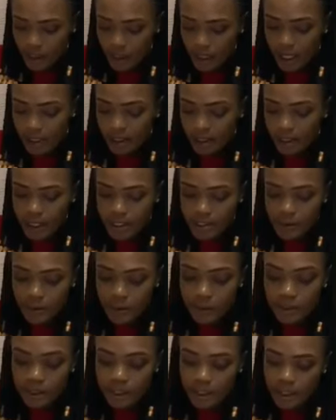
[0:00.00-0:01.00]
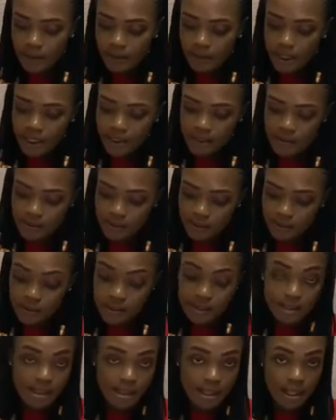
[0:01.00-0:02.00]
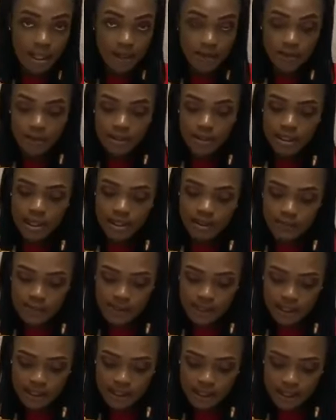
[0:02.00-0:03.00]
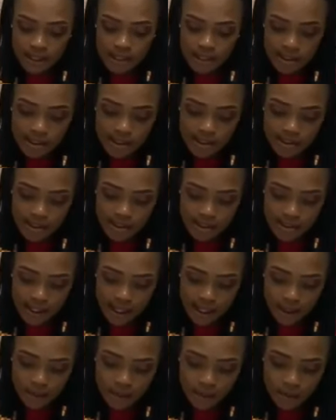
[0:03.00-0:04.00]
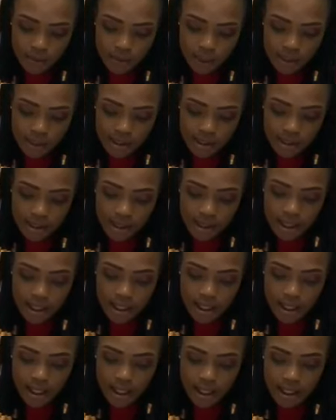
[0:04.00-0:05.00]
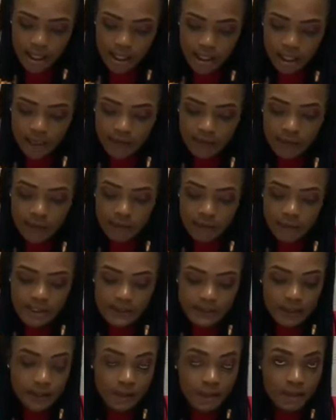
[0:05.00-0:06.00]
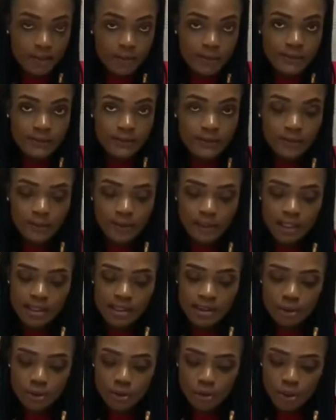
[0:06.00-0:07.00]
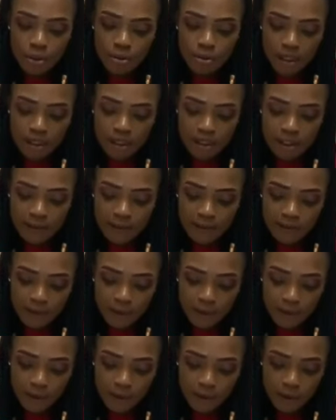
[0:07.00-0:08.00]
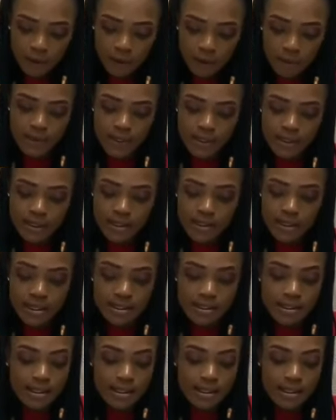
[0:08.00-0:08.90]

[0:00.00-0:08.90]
And there's one thing I would like to say. I would just like to say that this cycle beads, even though it's very useful, it's not recommended for 26